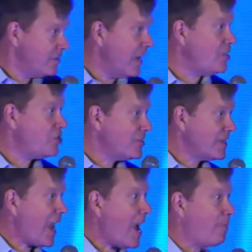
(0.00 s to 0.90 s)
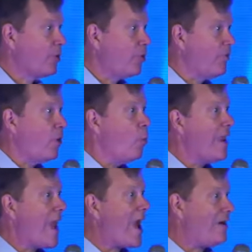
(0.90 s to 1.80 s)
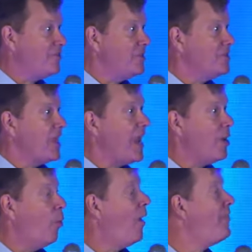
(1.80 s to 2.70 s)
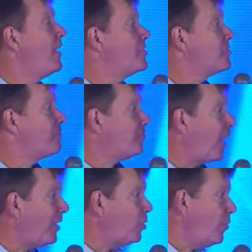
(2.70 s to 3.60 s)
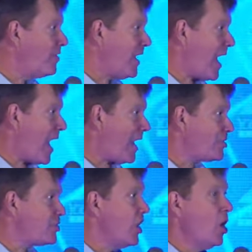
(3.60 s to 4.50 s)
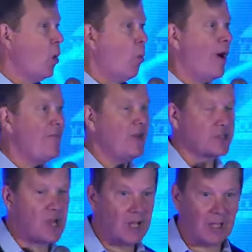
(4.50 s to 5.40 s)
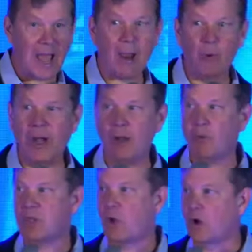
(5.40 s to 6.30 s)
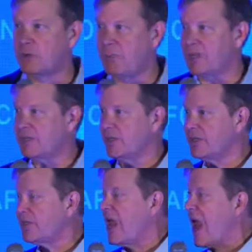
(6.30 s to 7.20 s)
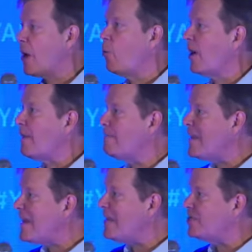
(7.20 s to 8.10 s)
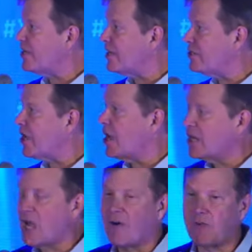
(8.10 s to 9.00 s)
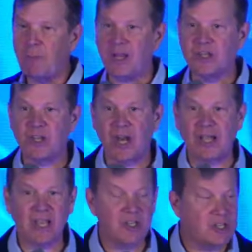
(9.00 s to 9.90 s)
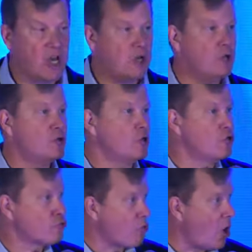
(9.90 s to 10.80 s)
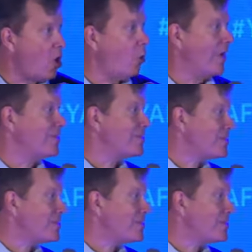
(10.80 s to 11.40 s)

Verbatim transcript: nation's capital that we have today, one that is flooded with cash, one that is collaborating with large business. And what it means is government is going to continue to grow in